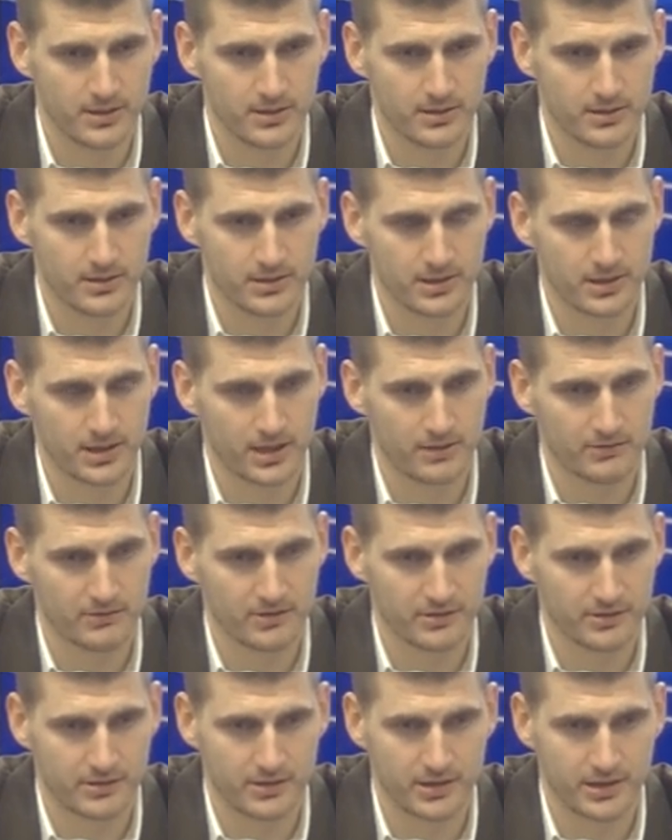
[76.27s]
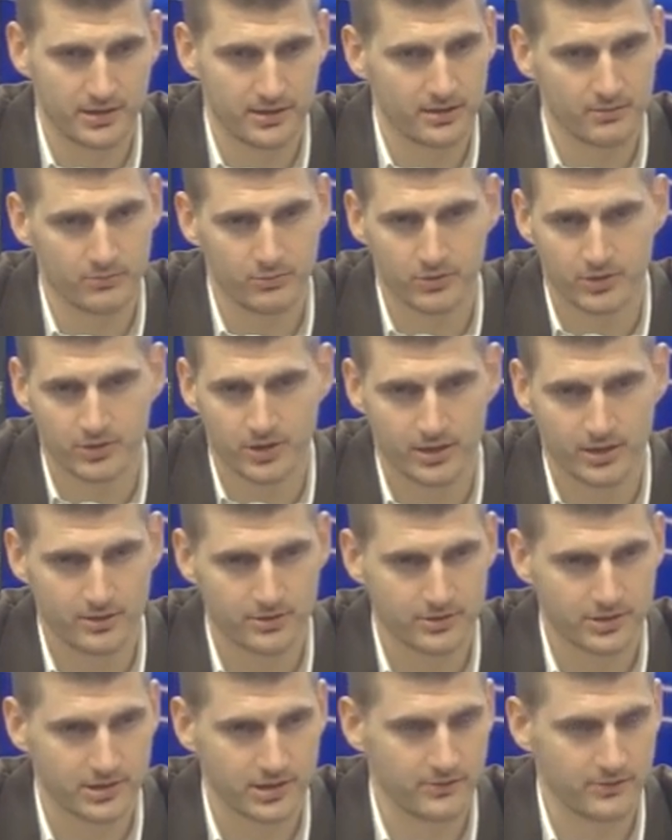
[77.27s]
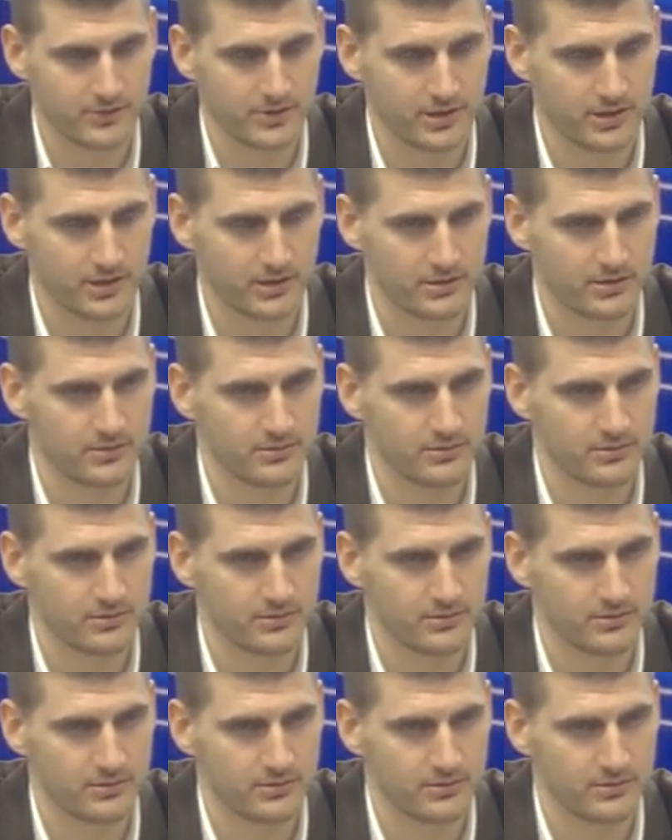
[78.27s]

he gave us that little bit of energy that we needed.